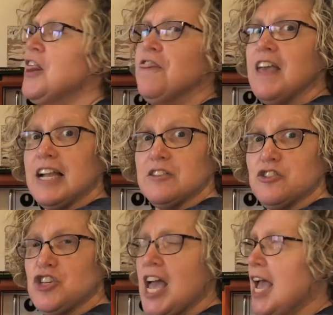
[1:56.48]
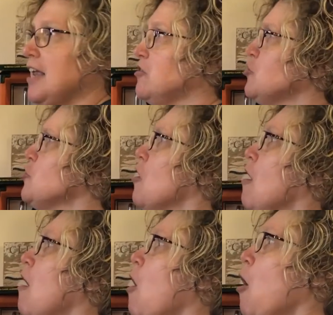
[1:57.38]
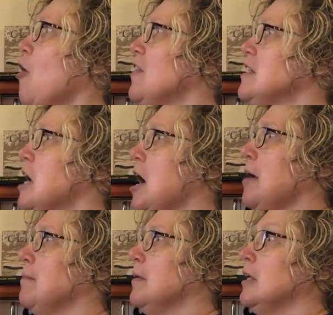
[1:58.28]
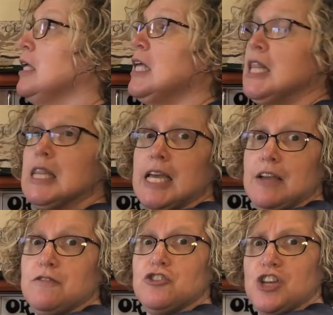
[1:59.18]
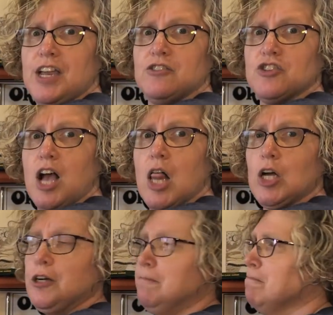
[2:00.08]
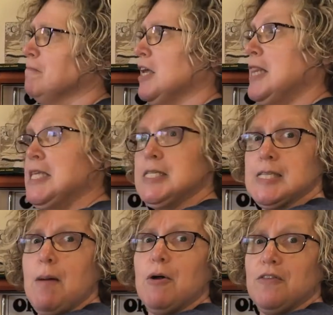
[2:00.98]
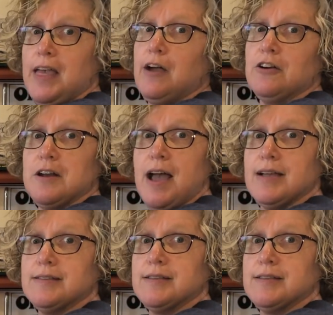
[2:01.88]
Things change all the time. Leaves change color. In the summer, they are nice